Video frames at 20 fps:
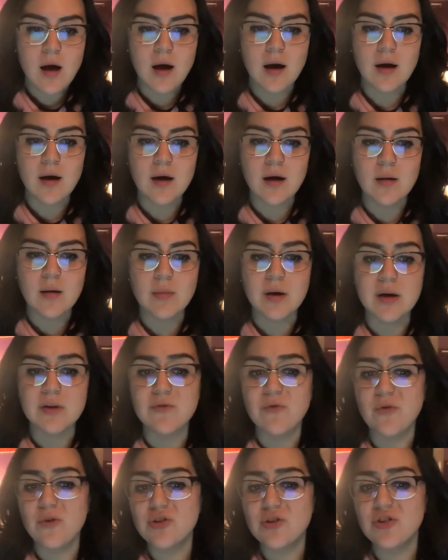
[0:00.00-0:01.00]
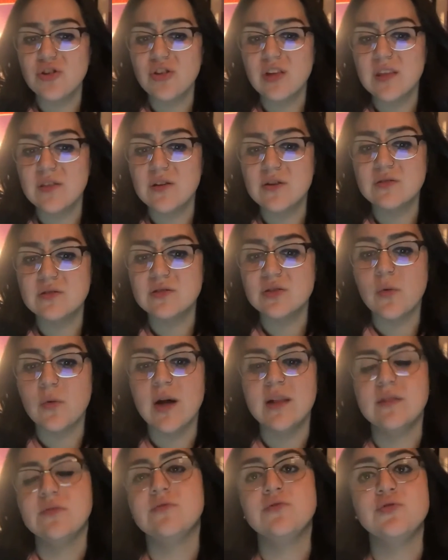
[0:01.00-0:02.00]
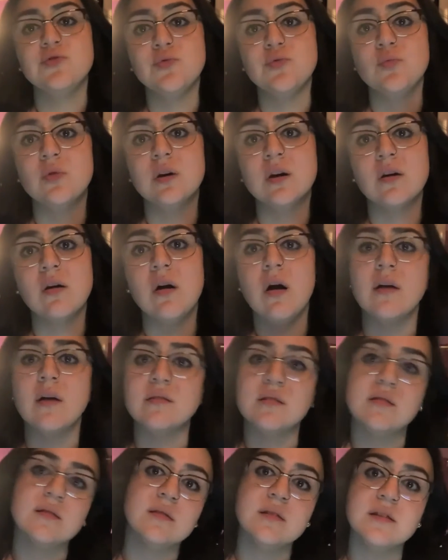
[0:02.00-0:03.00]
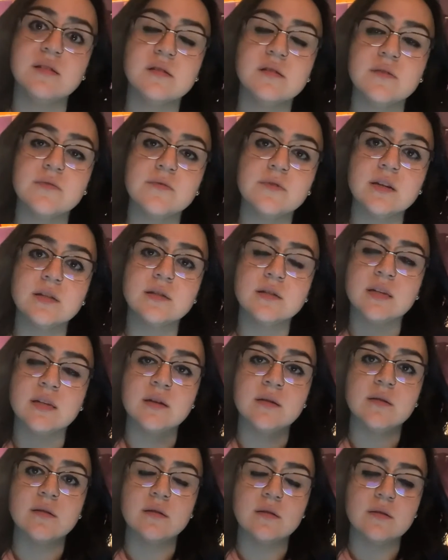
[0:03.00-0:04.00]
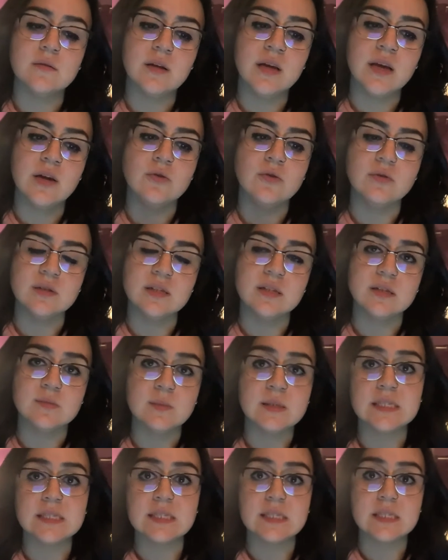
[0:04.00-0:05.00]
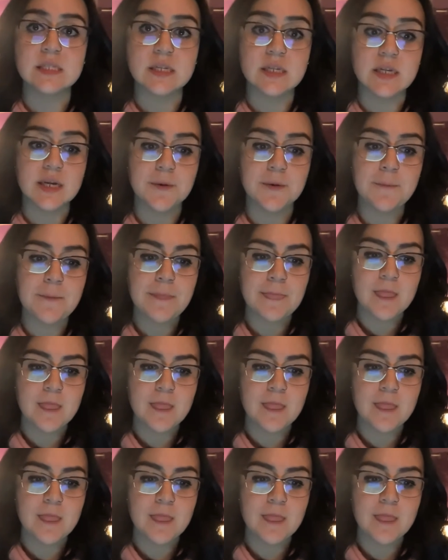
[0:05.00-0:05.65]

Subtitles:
Unfortunately, there is no answer to what causes these differences in Ingalls and Smith's study.